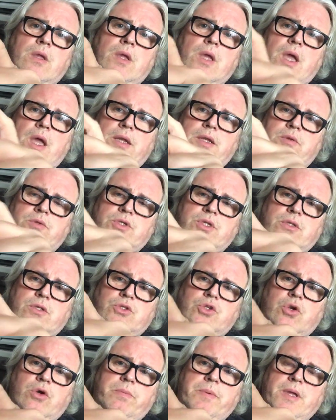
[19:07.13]
and it was at the
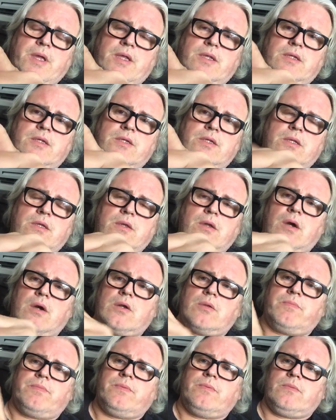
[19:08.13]
top end,
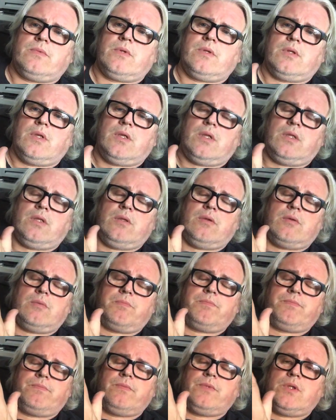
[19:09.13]
you'd
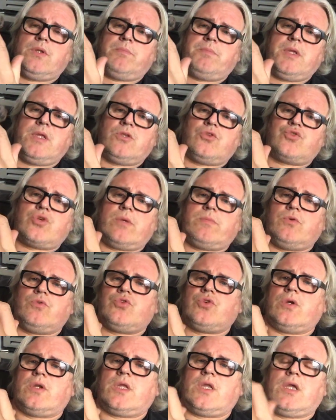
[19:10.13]
be in trouble
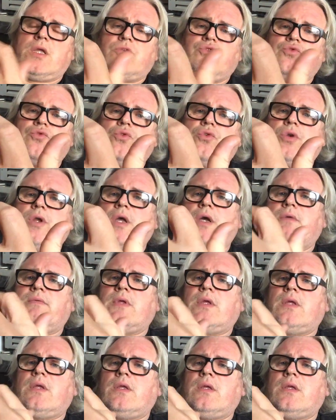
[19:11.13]
trying to get a draw out of it.